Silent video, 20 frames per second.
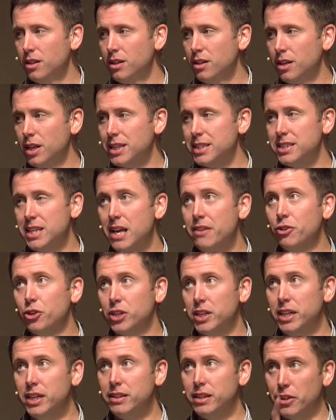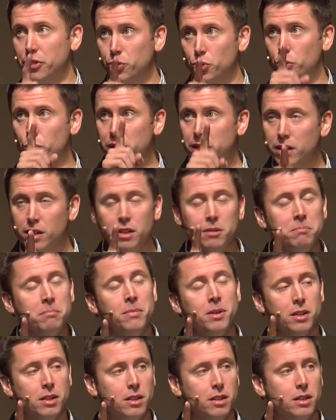A Savior King that through
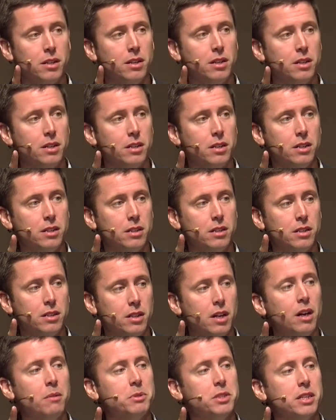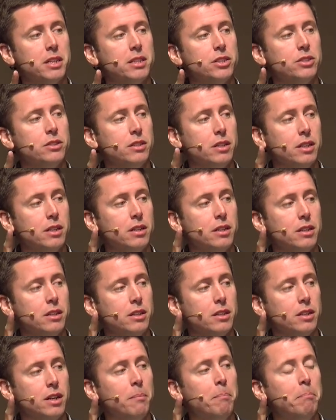him comes an
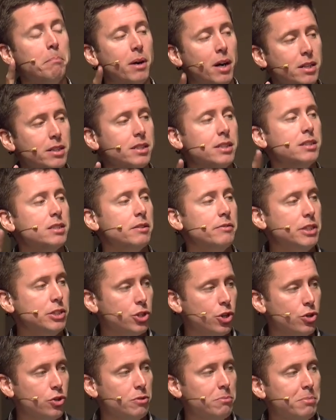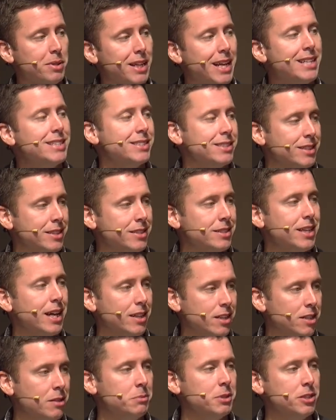abundance of eternal blessings.
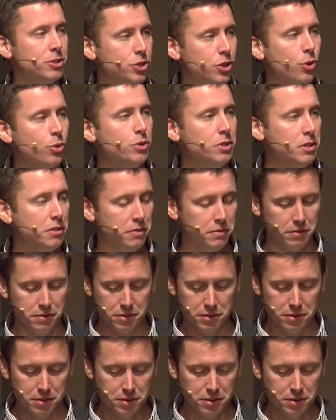That comes in Joseph.